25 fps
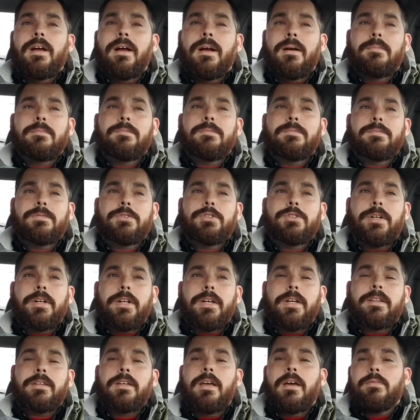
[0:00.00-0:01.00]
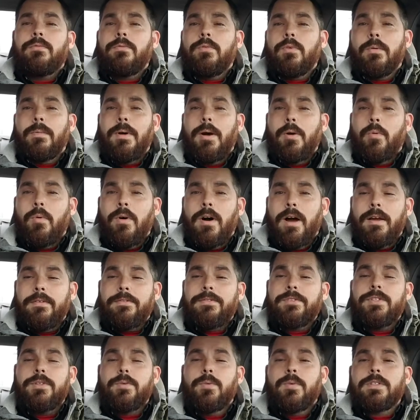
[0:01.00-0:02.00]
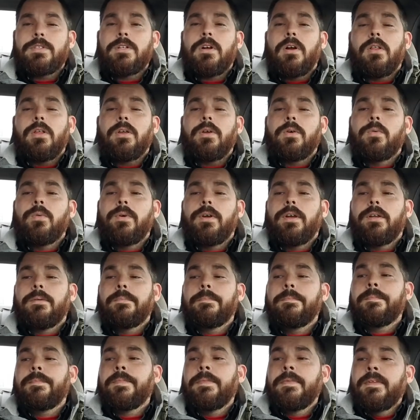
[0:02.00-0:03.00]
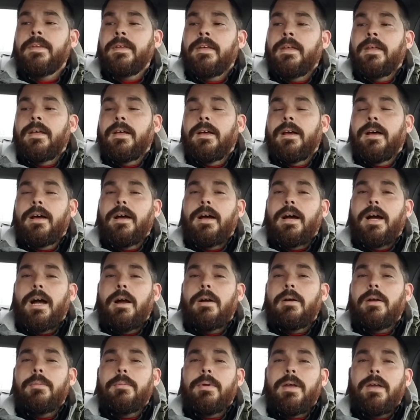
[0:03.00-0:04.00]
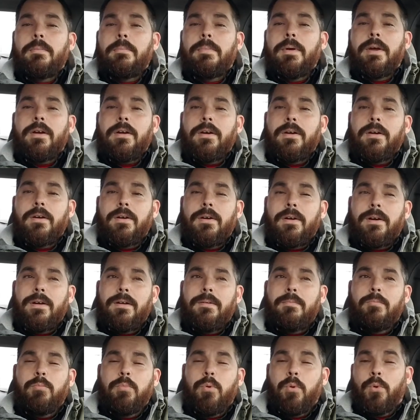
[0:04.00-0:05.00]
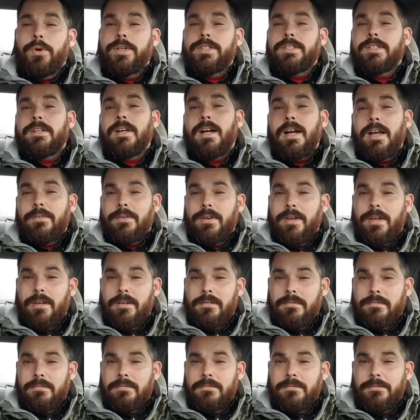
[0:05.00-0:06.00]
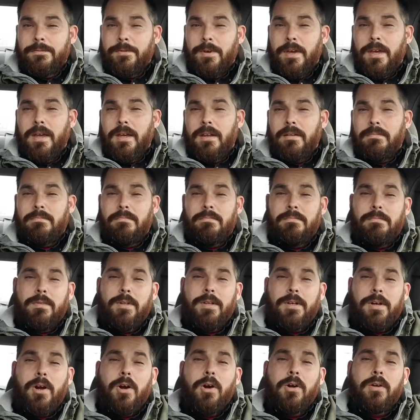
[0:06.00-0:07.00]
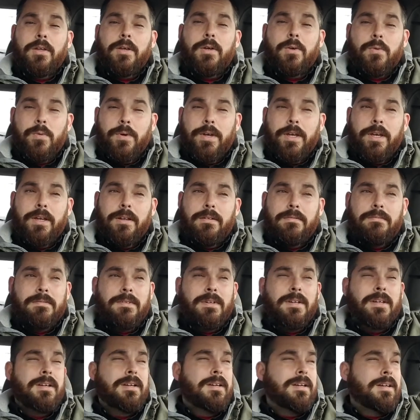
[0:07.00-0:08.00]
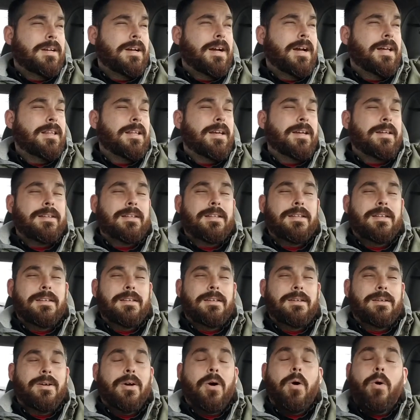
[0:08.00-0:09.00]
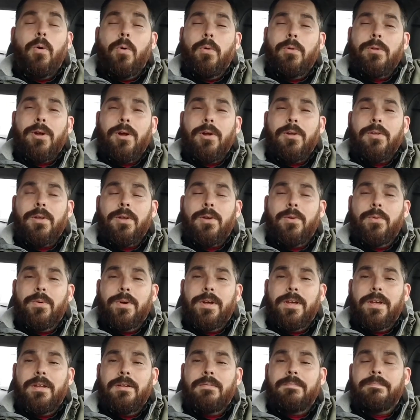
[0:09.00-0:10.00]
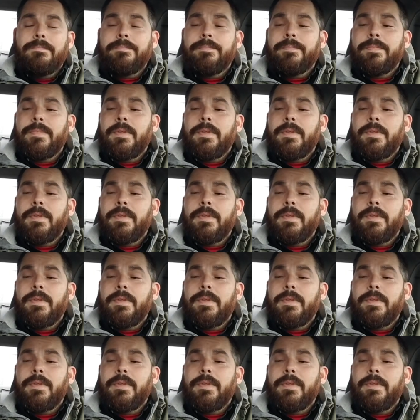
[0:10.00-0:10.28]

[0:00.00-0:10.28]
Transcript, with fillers: I'm trying to get that for my wife. She wants Harley Quinn. I am a bigger Poison Ivy fan than Harley Quinn. I like the old Harley Quinn